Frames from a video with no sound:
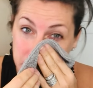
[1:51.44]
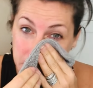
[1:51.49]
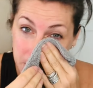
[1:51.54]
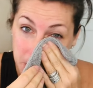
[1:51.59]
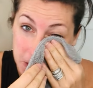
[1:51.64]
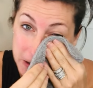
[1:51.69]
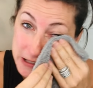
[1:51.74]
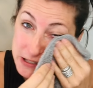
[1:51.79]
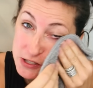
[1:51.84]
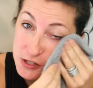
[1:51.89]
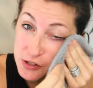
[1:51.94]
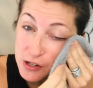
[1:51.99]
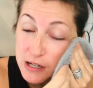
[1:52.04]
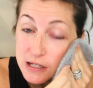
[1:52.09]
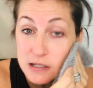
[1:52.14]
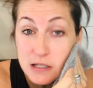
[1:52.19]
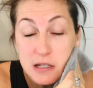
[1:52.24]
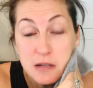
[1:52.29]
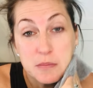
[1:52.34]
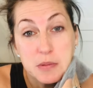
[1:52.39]

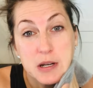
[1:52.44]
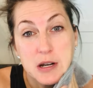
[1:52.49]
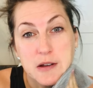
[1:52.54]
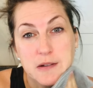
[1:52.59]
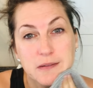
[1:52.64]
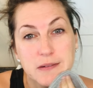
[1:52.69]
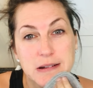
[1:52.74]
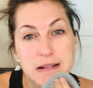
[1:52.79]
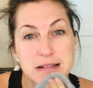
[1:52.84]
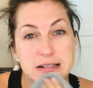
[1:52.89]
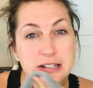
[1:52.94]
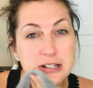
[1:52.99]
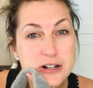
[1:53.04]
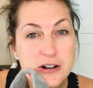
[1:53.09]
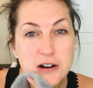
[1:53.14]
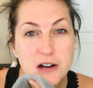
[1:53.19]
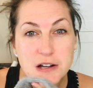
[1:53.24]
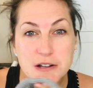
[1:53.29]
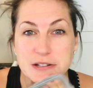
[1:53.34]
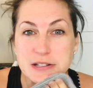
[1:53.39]
moisturizing benefits are
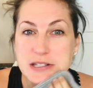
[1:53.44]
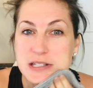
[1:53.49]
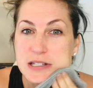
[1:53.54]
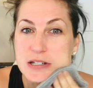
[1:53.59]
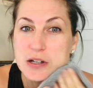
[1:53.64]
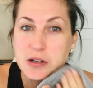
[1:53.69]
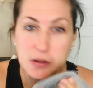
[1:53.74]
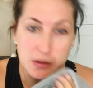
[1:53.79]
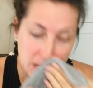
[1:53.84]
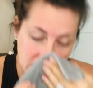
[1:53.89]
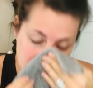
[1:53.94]
all still